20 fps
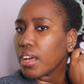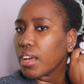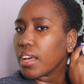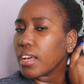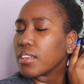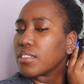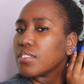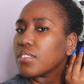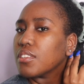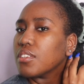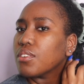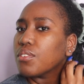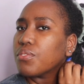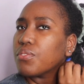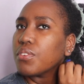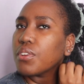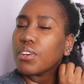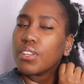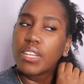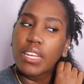I still
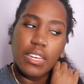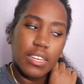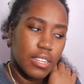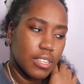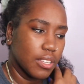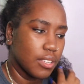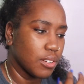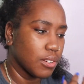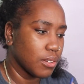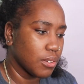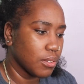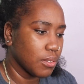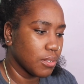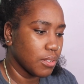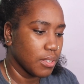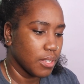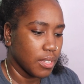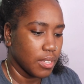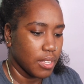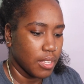feel like a little,
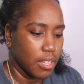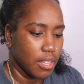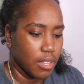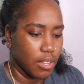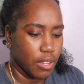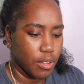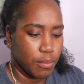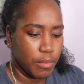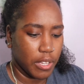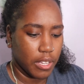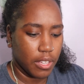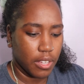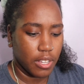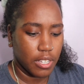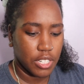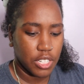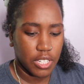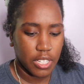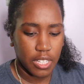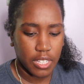oh my
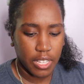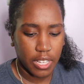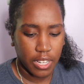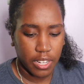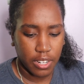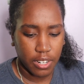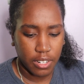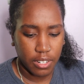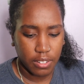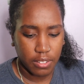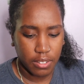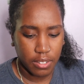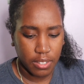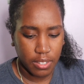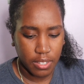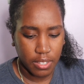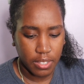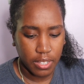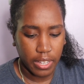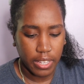gosh, look at the hair
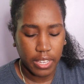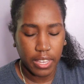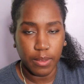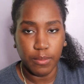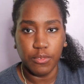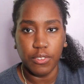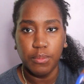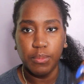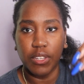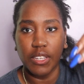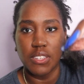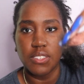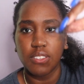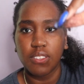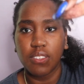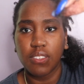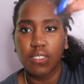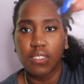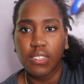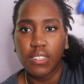that came from
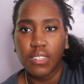this.